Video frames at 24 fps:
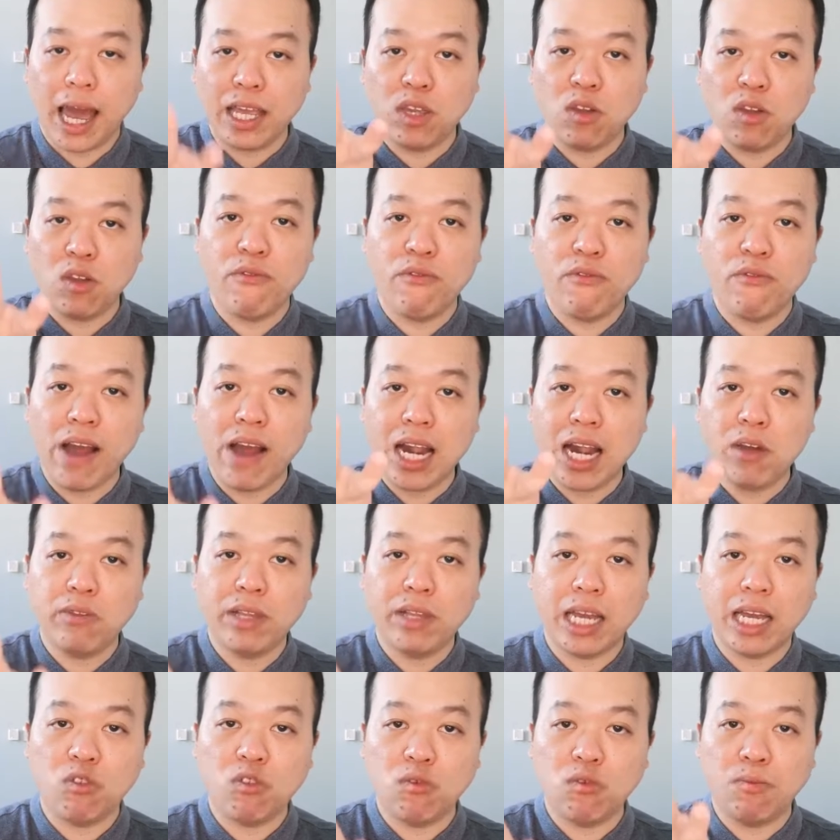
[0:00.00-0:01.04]
and your
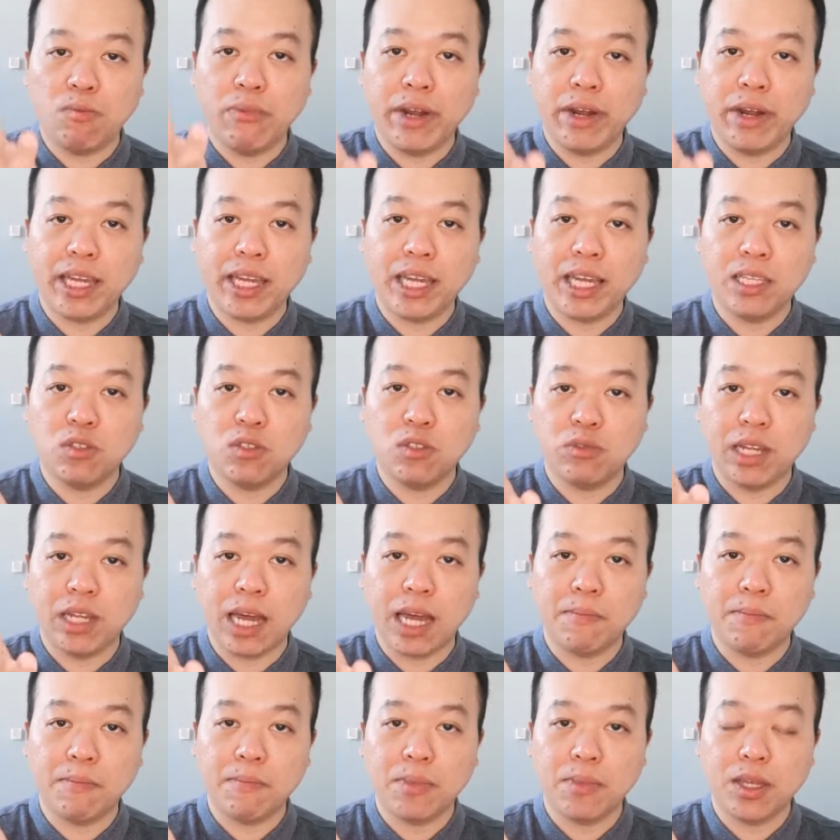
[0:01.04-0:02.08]
value that you bring into
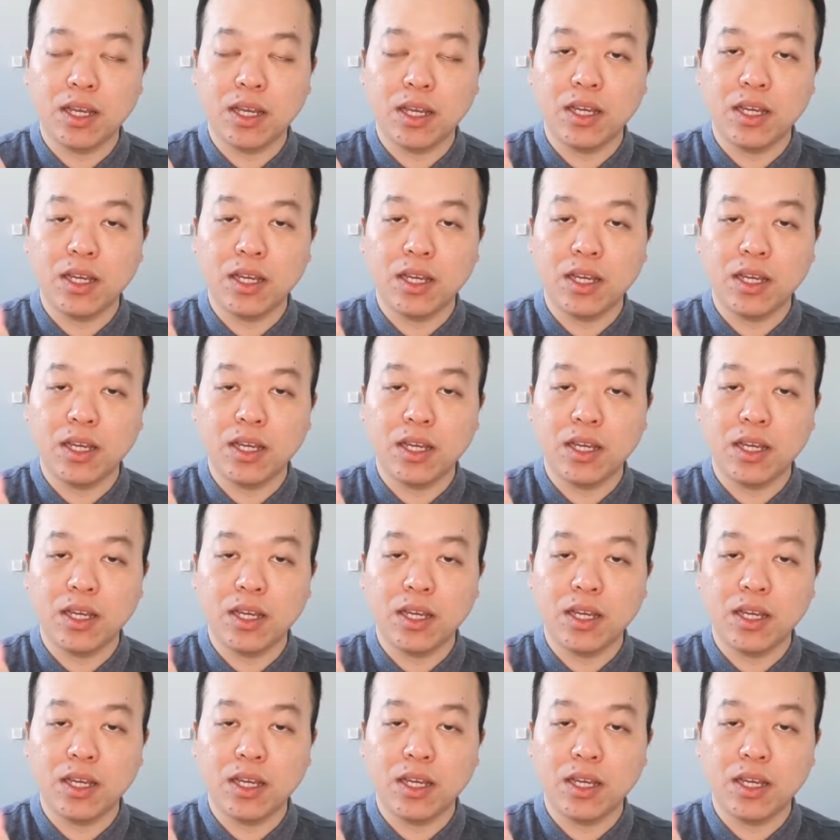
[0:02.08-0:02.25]
them.